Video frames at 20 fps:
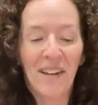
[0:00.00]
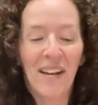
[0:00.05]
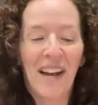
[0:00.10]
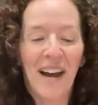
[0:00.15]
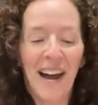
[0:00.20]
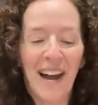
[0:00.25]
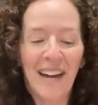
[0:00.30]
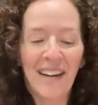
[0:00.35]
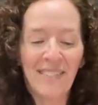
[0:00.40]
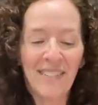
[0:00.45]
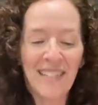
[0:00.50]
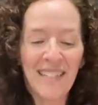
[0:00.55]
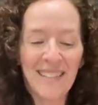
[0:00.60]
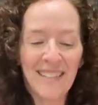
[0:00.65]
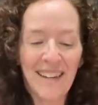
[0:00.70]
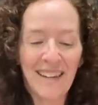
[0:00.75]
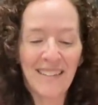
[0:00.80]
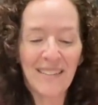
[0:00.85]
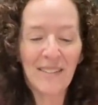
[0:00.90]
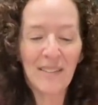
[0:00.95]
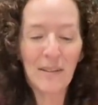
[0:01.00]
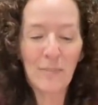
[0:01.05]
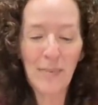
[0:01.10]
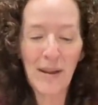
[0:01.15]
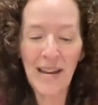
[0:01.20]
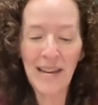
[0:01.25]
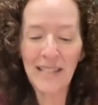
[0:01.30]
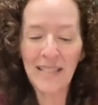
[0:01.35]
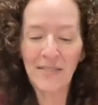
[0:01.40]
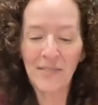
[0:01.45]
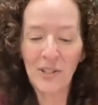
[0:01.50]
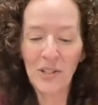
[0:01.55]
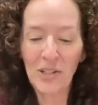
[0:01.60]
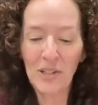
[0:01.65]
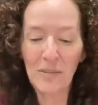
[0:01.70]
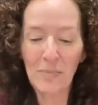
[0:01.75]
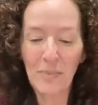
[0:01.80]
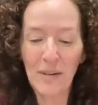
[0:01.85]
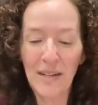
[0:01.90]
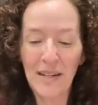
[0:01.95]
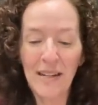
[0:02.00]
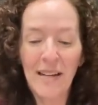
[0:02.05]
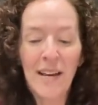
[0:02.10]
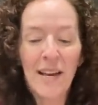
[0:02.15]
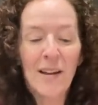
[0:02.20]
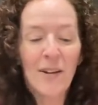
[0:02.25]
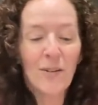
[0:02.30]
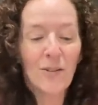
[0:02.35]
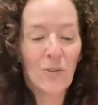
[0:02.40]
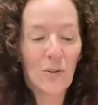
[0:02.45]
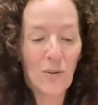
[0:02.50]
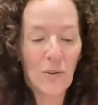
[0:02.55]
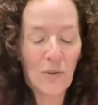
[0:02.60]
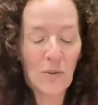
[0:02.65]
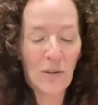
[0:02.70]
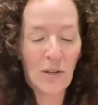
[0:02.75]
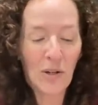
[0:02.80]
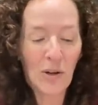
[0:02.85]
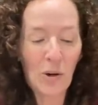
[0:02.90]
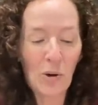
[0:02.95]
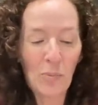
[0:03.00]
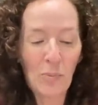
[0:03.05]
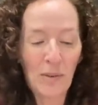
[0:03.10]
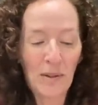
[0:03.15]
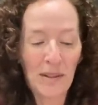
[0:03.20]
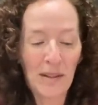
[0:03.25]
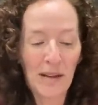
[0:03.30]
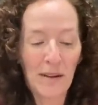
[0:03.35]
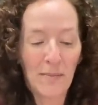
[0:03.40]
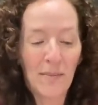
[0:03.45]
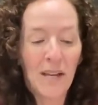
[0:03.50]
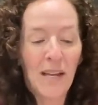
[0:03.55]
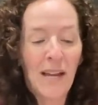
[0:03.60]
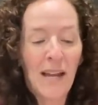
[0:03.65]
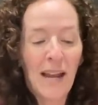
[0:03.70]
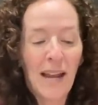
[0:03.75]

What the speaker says: I recycled the bags for shipping so you can open them.